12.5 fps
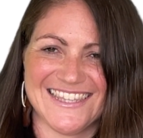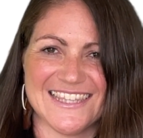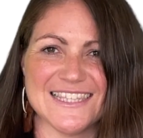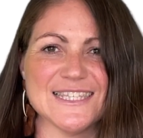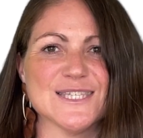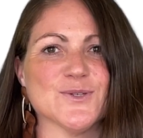
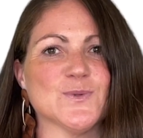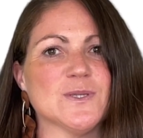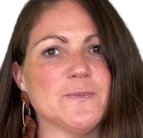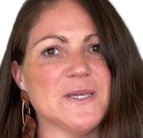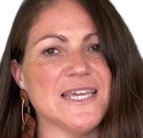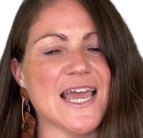So to
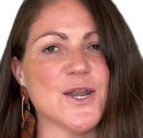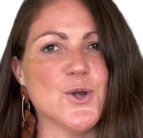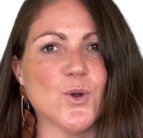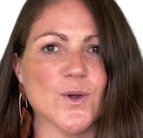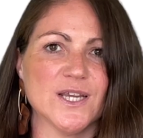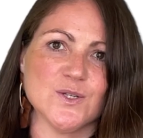be
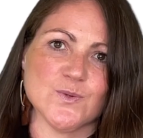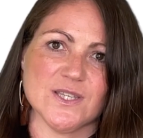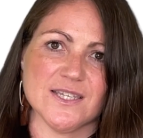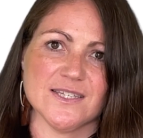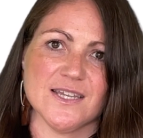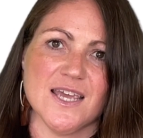annoyed
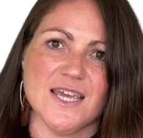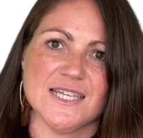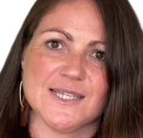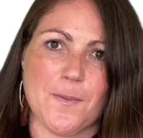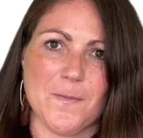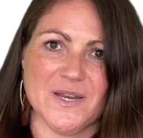with
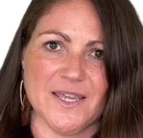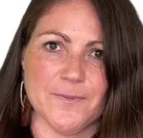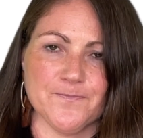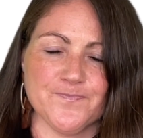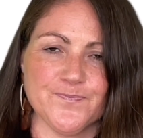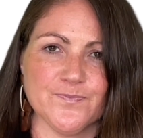somebody
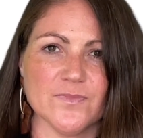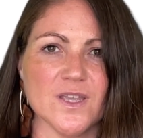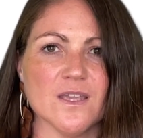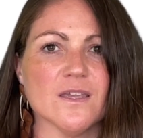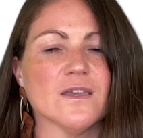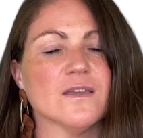
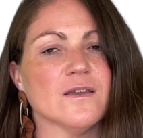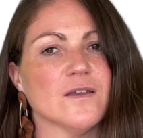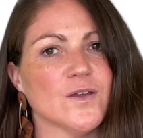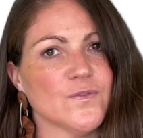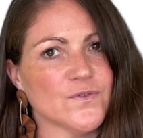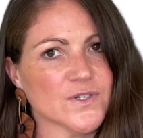
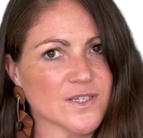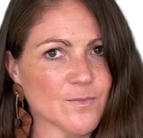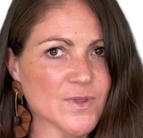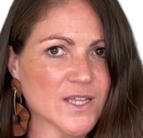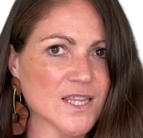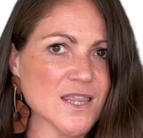for
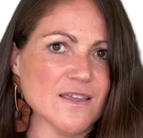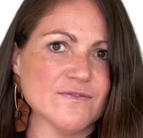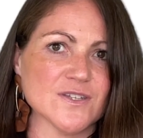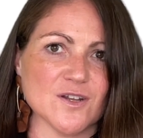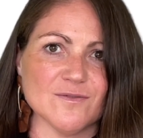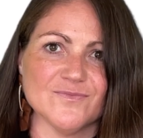something that they've done.